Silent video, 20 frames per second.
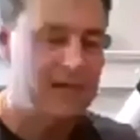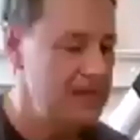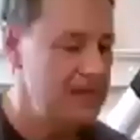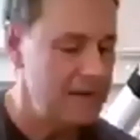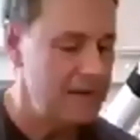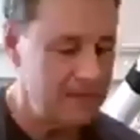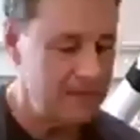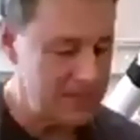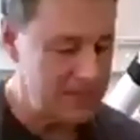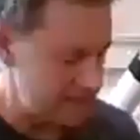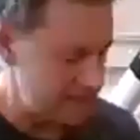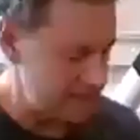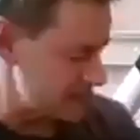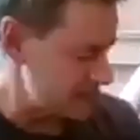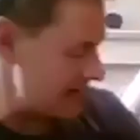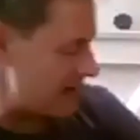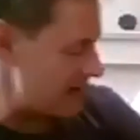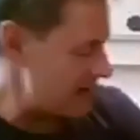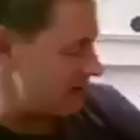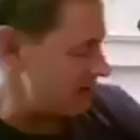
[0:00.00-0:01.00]
but this is
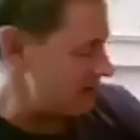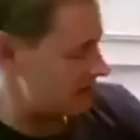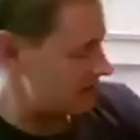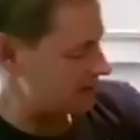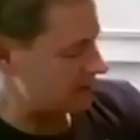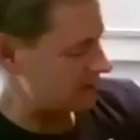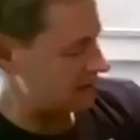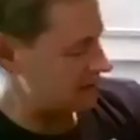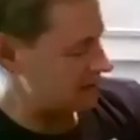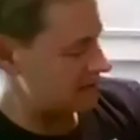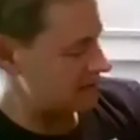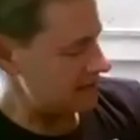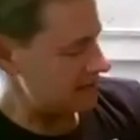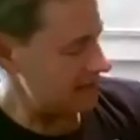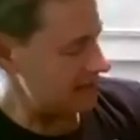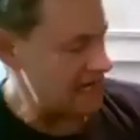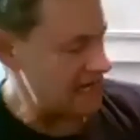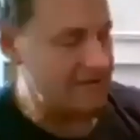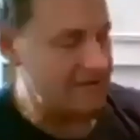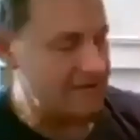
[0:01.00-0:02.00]
now an
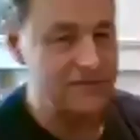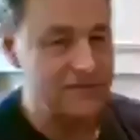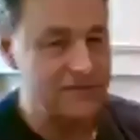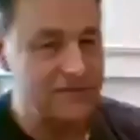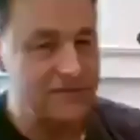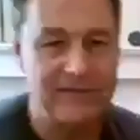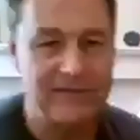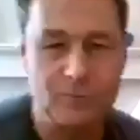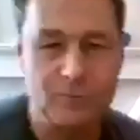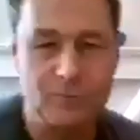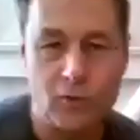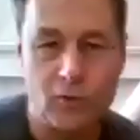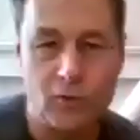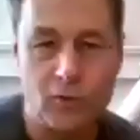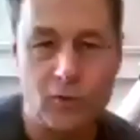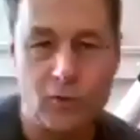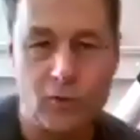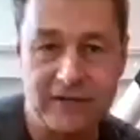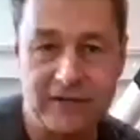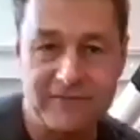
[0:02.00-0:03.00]

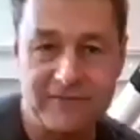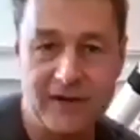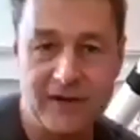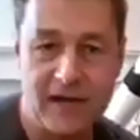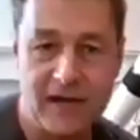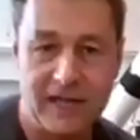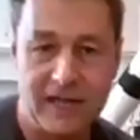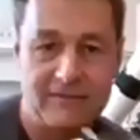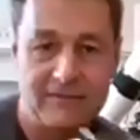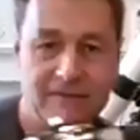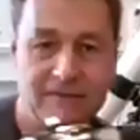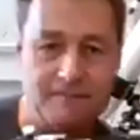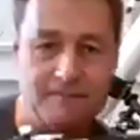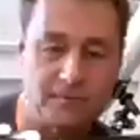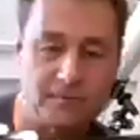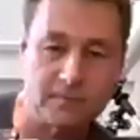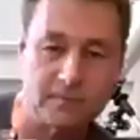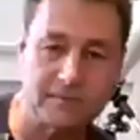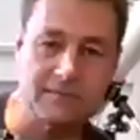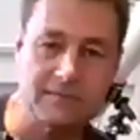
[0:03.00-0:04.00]
f7.5.
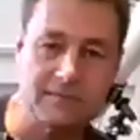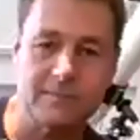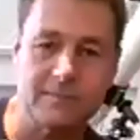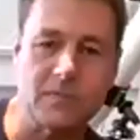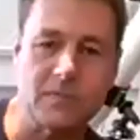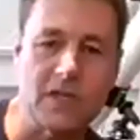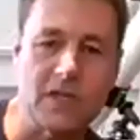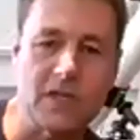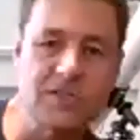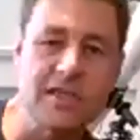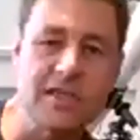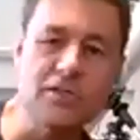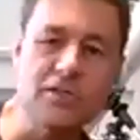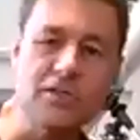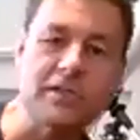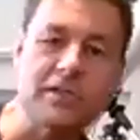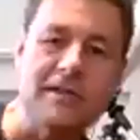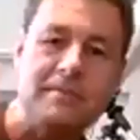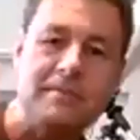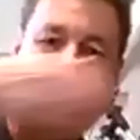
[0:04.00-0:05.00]
So this will give
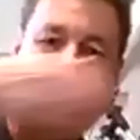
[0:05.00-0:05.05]
me a